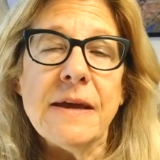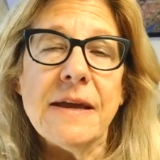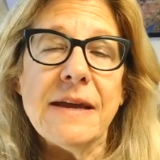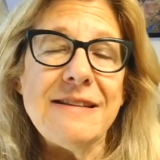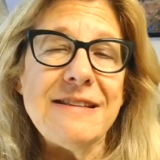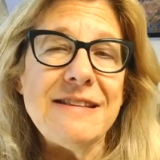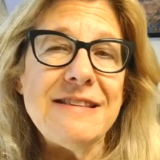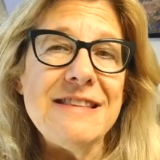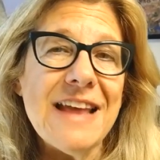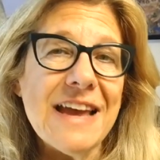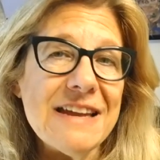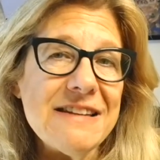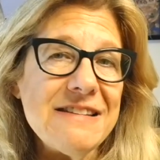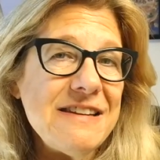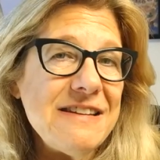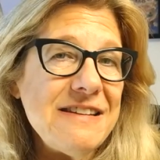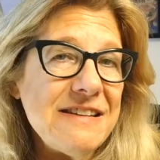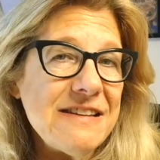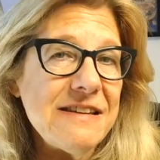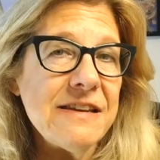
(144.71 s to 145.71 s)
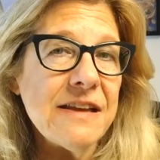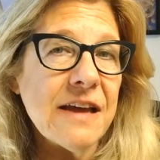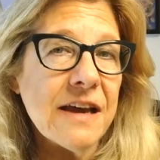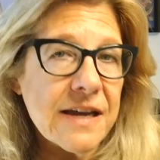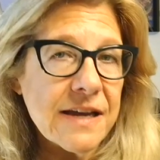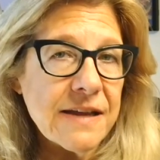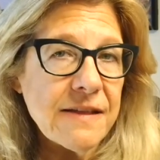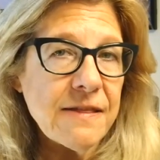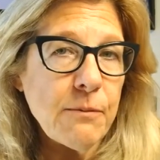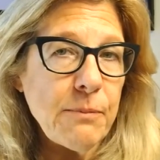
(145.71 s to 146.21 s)
It's not to
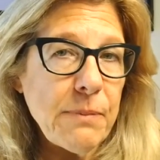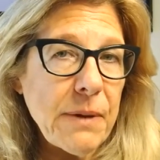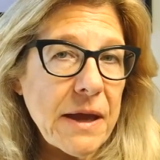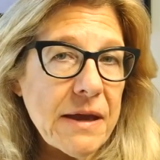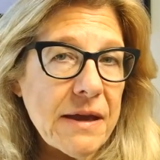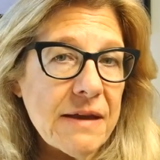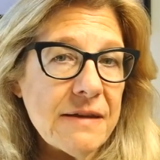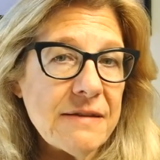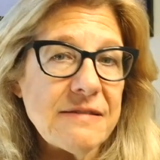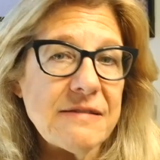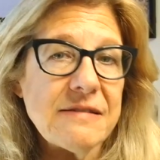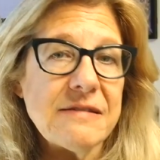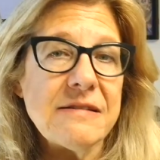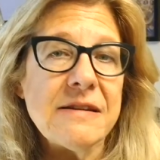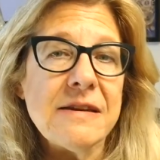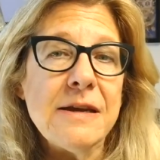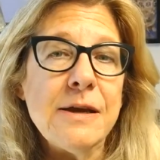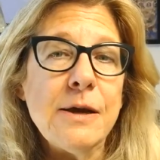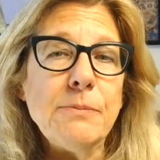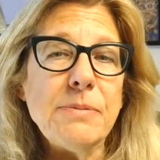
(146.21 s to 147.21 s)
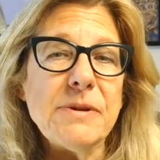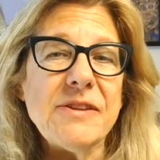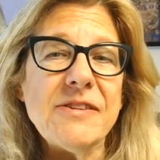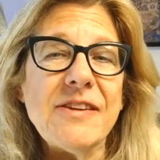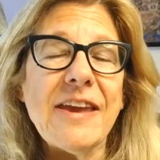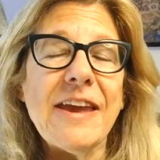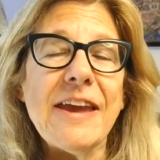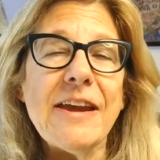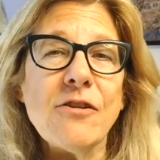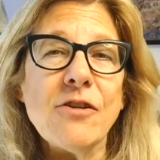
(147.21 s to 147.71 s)
deny the past, but to
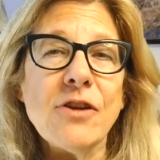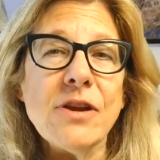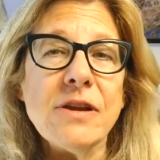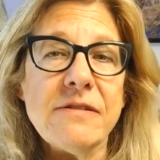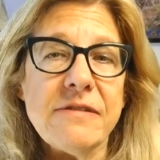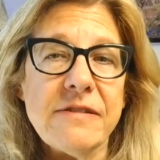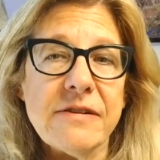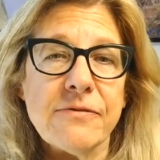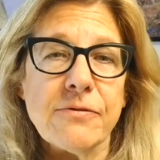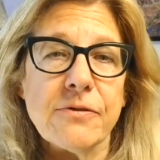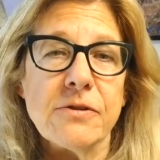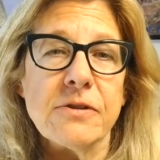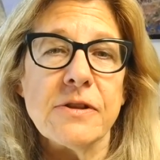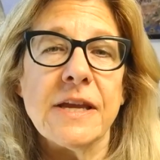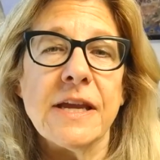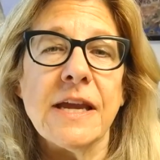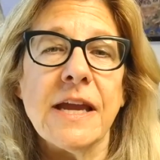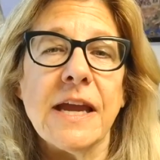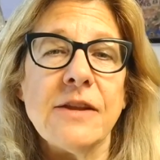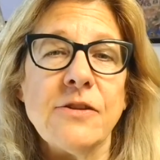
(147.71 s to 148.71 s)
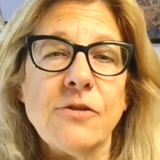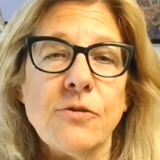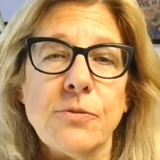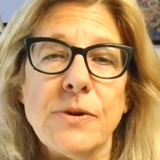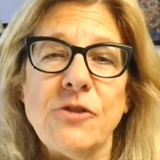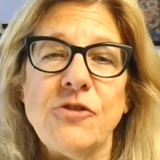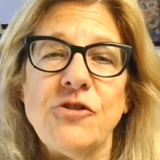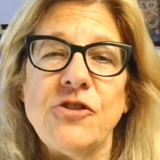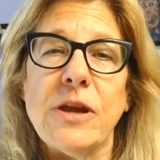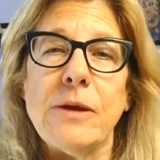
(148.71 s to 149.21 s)
carry it differently and to
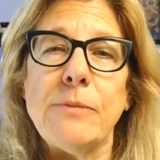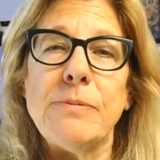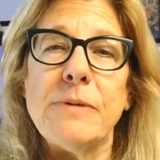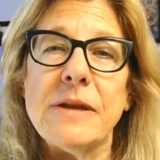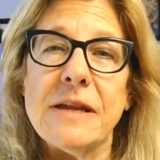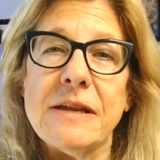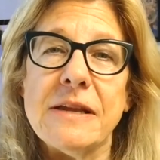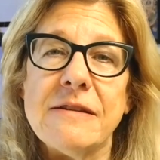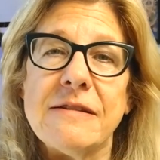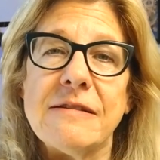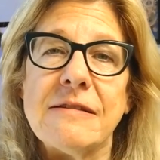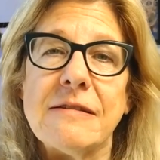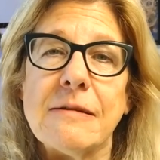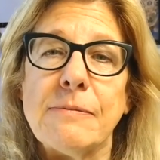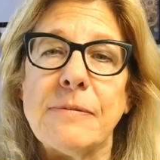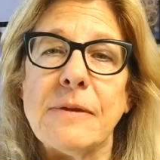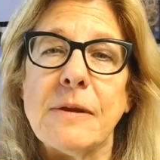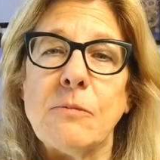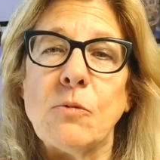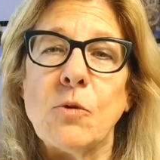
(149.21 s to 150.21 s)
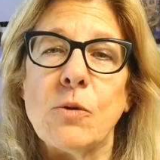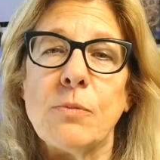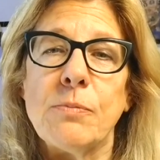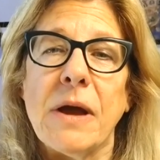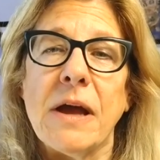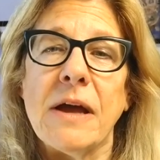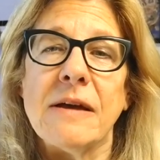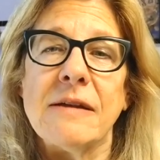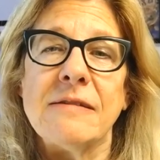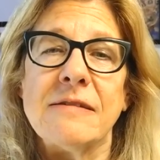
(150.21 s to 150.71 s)
reshape it into something more
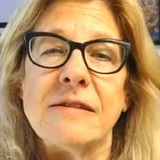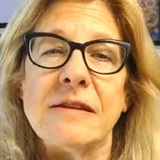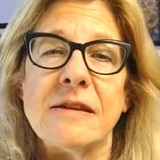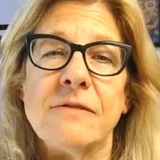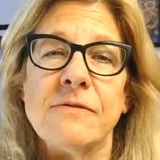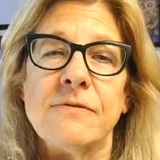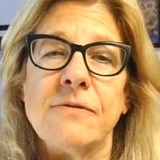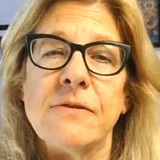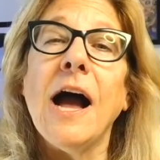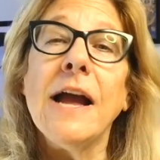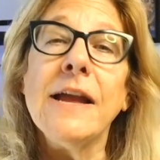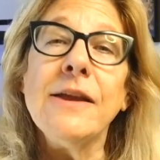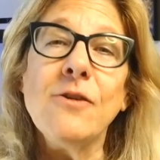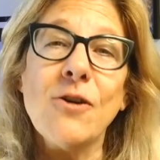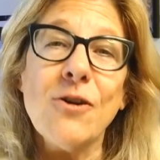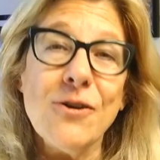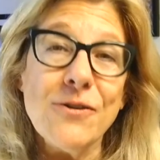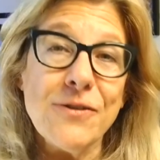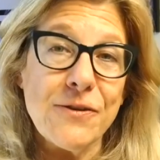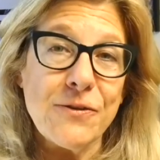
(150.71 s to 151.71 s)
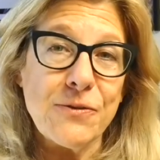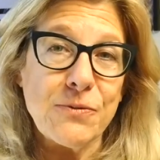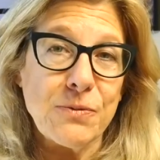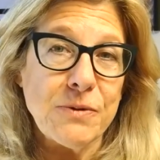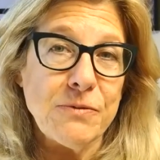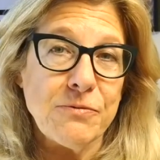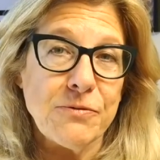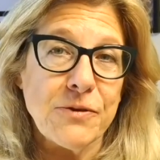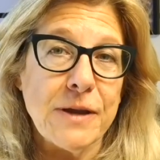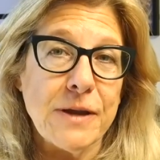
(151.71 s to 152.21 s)
positive. I call this
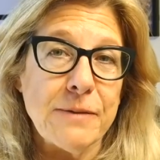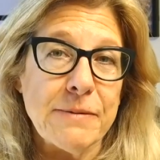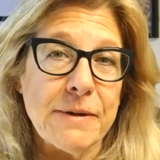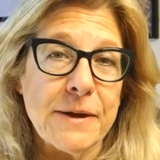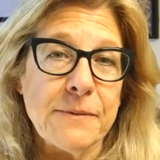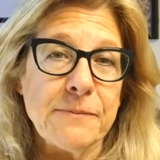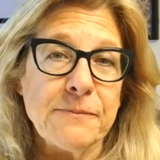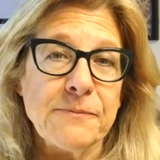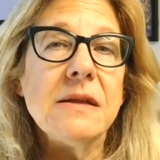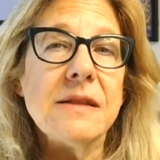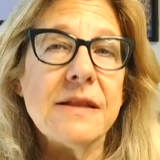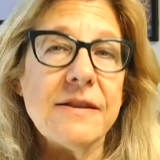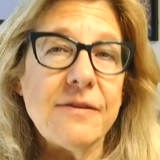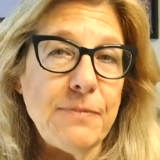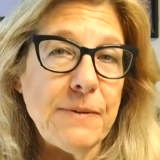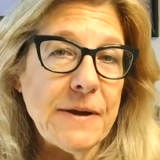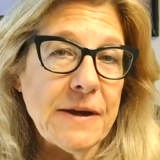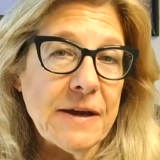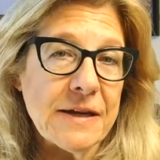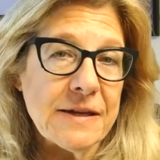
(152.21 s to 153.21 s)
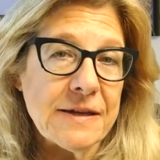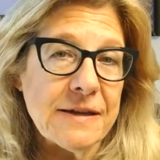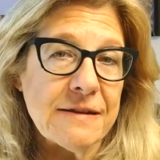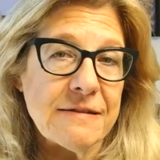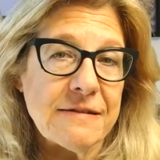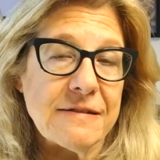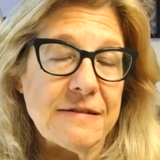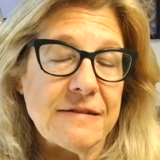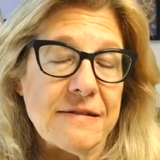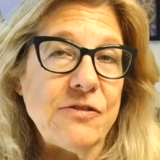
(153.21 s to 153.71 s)
reframing. Let's be
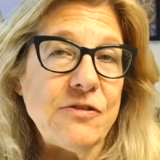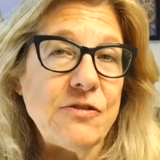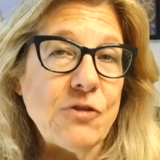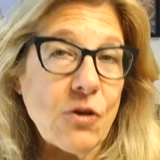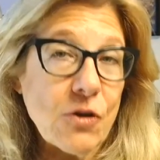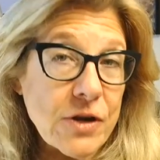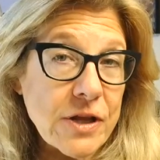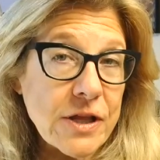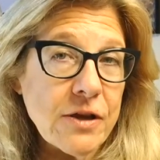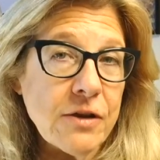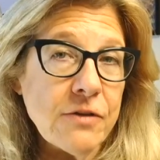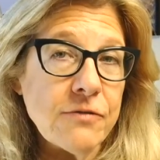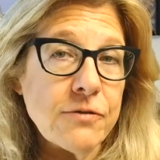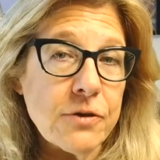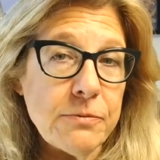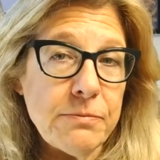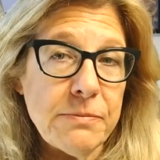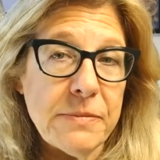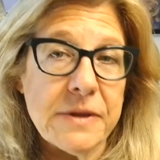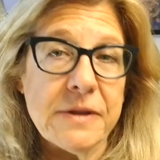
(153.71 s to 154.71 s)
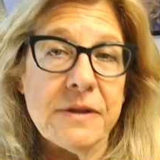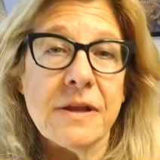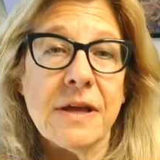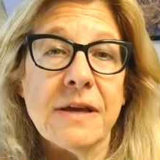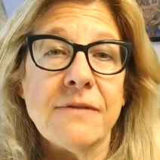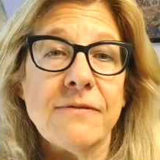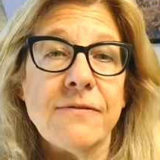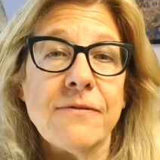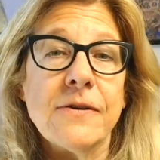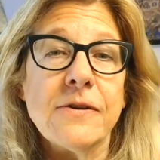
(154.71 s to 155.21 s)
honest, starting over in
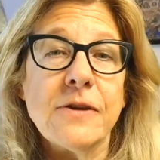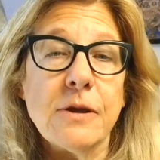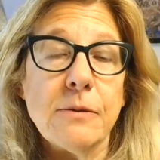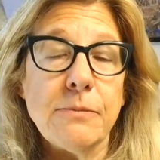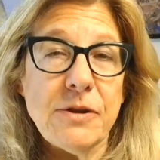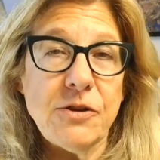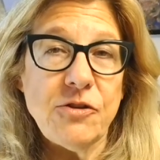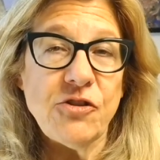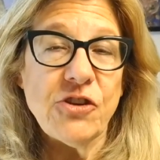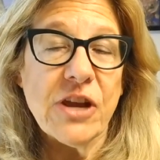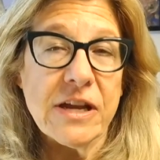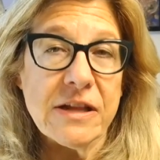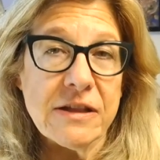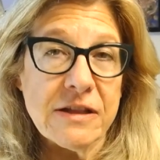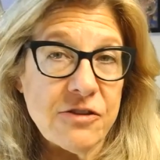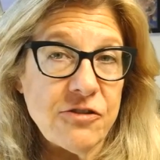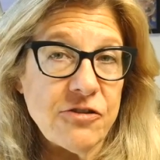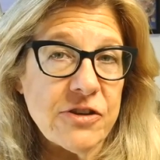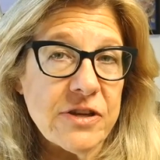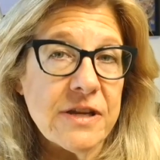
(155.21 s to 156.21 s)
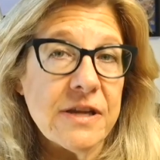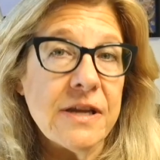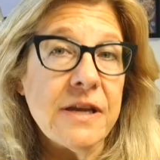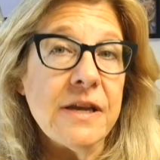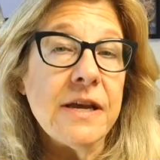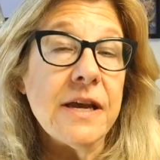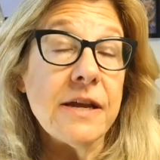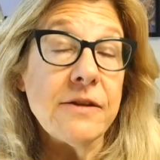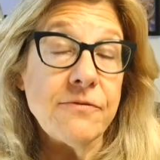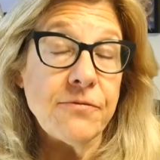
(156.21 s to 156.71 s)
midlife can be challenging,
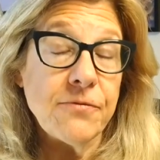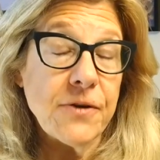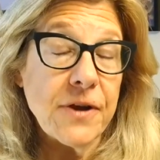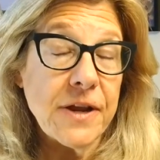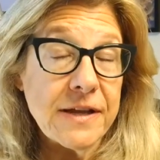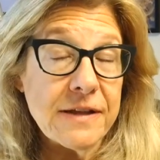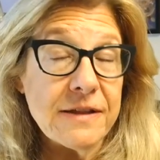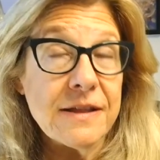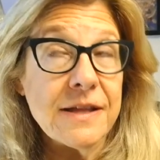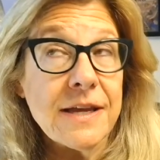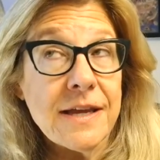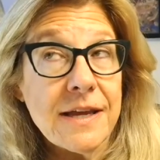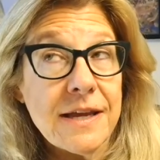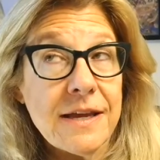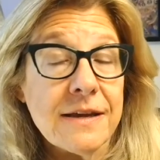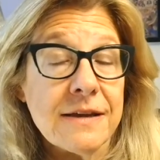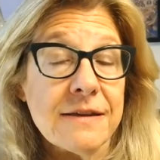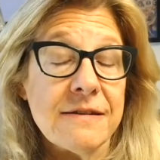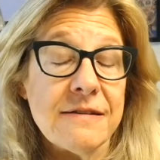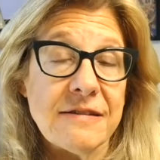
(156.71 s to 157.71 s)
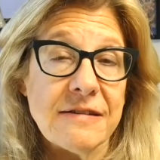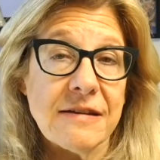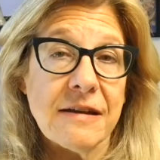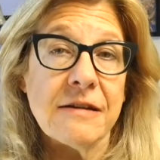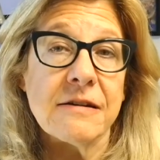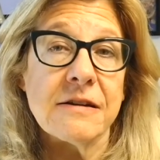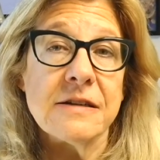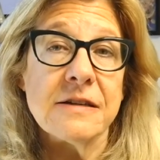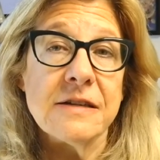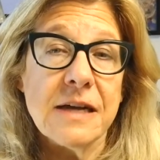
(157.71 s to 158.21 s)
and frankly, it can
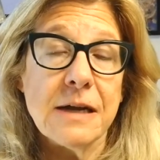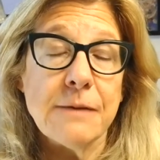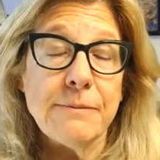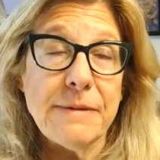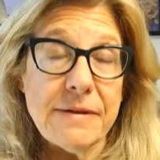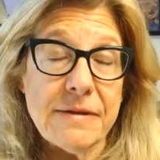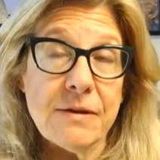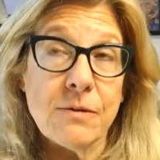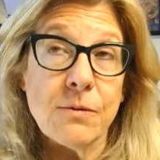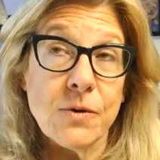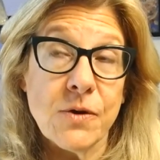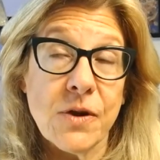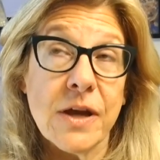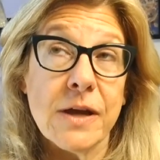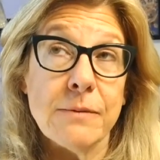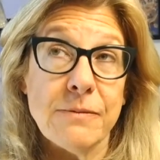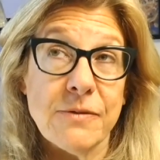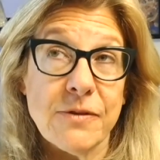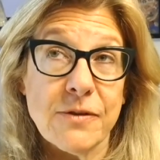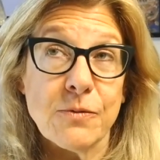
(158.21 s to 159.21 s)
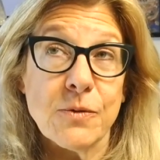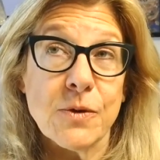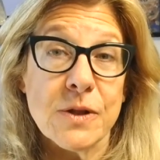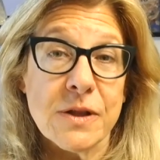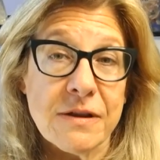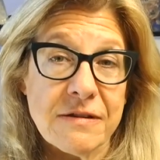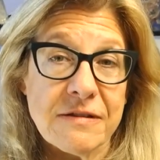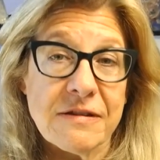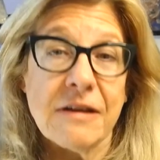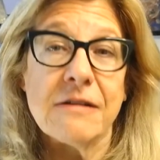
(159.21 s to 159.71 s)
suck. I mean, there were times it
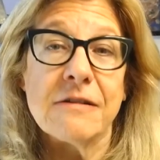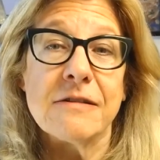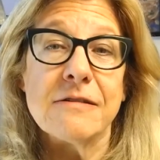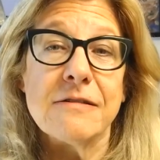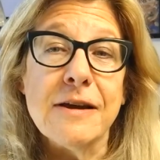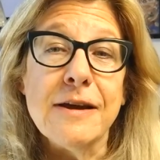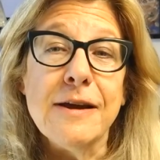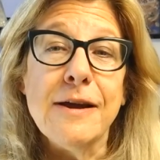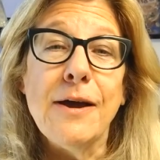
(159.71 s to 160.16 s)
really sucked.